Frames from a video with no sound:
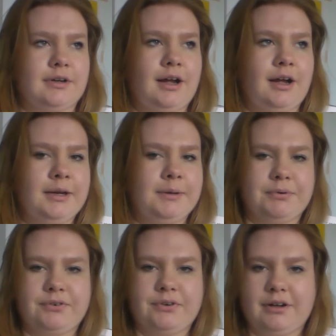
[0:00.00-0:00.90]
I
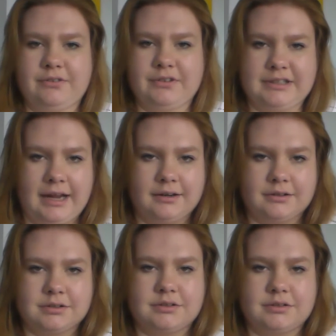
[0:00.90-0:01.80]
prefer the
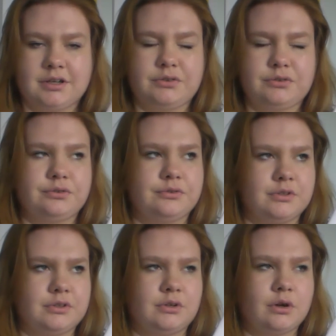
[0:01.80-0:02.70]
text stuff
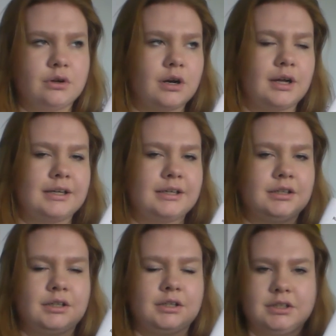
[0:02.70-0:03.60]
than
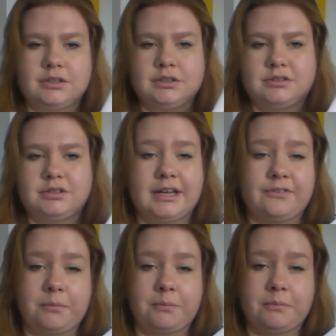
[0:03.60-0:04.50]
online, because like
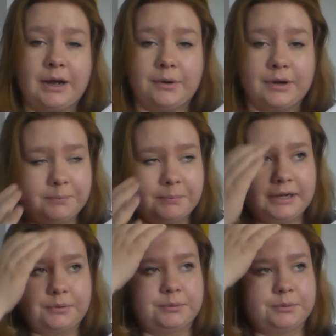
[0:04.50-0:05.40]
if I'm out and
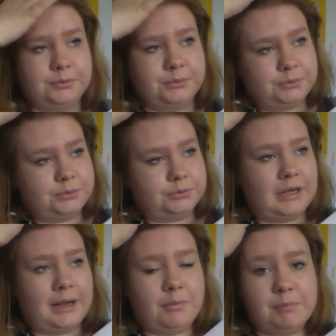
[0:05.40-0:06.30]
about
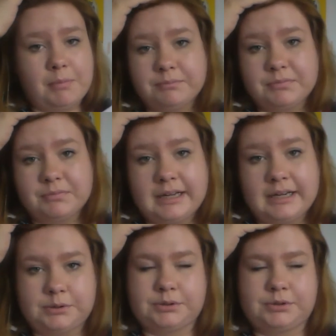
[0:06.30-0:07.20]
or at my mum's
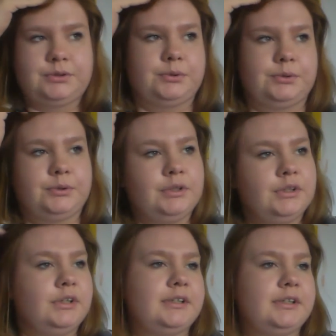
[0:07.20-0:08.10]
house or
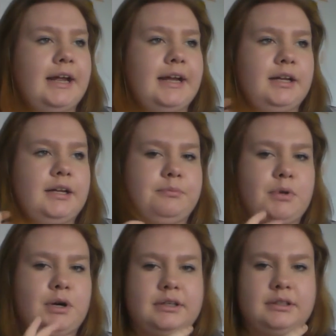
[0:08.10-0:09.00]
take
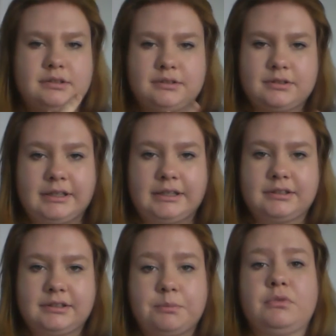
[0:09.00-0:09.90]
my study
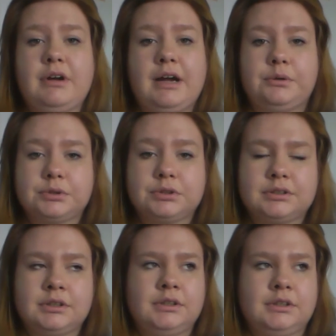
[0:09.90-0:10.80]
somewhere
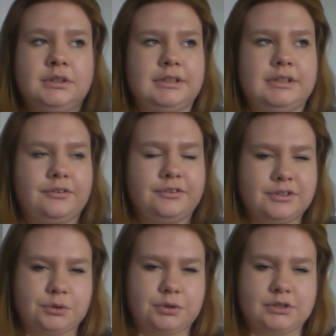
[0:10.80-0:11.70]
else, then I've
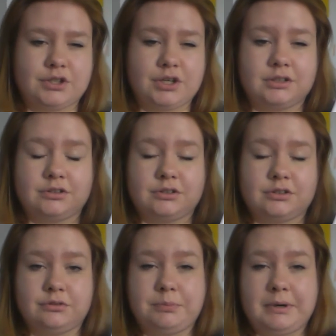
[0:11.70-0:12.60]
still got a chance
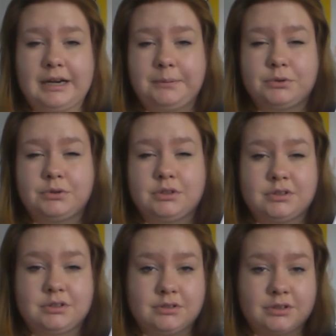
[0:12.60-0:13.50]
of being able to
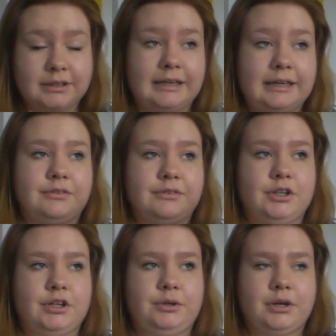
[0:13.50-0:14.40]
study even
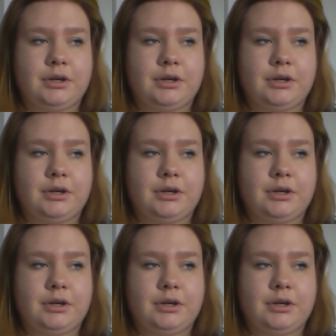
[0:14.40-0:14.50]
though